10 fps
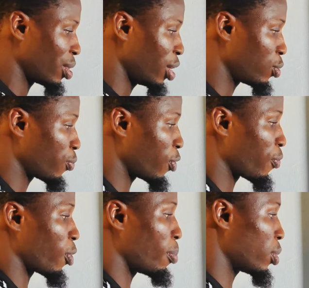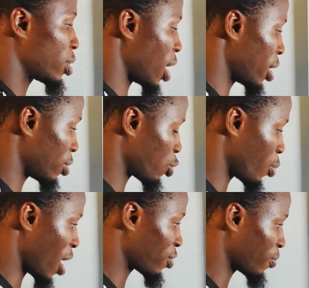3 to 4 from both sides. So
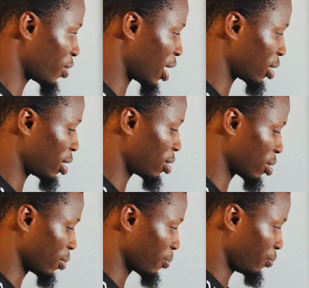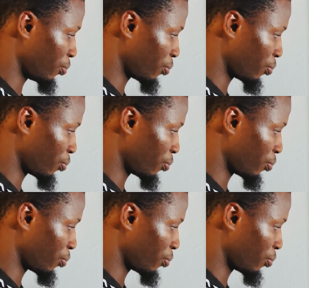we have something like this.